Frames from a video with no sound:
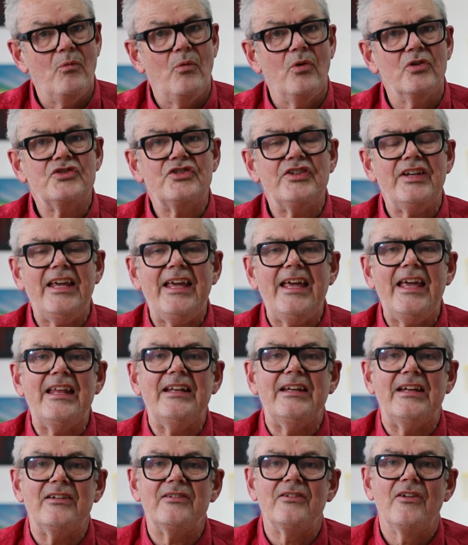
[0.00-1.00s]
what's
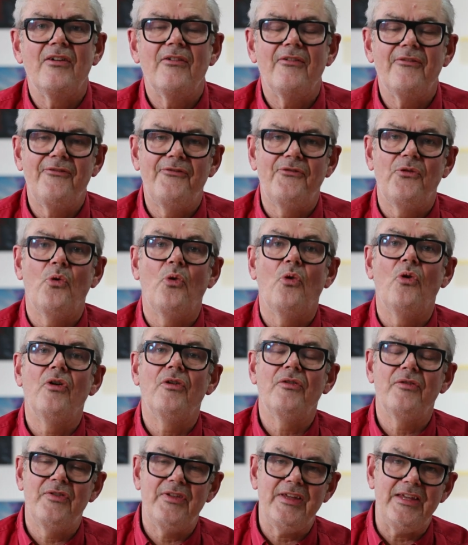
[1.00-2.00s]
in it for
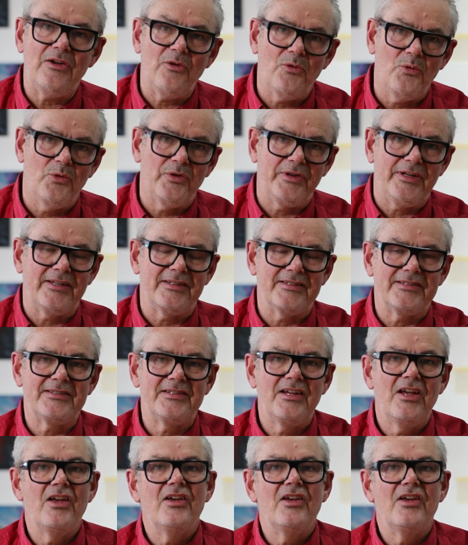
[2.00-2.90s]
the audience.